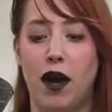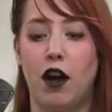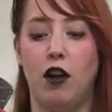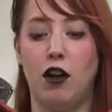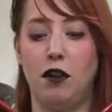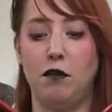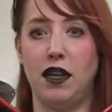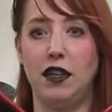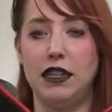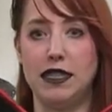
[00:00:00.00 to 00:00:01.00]
by all
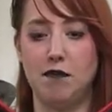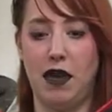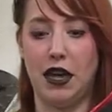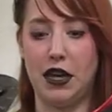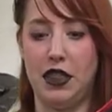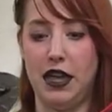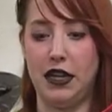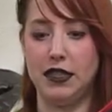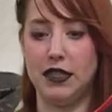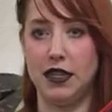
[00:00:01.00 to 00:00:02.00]
means make
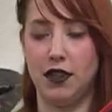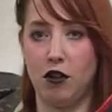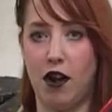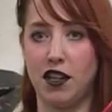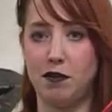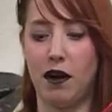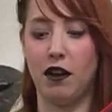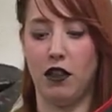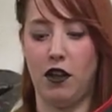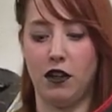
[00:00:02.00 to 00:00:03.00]
this
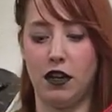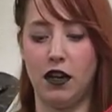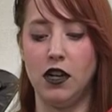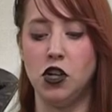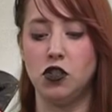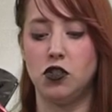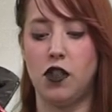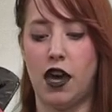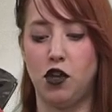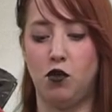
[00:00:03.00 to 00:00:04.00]
crossbar longer so
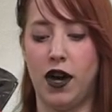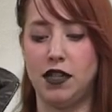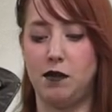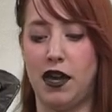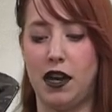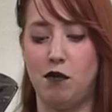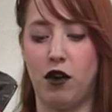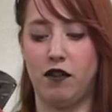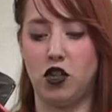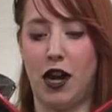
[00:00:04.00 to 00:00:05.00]
that you wind up getting
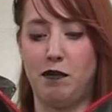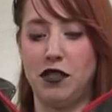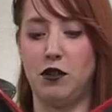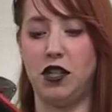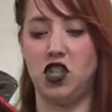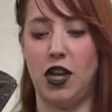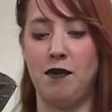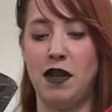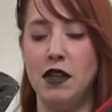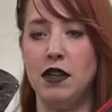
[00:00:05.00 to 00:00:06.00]
more of a trapezoid
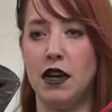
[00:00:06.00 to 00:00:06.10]
shape.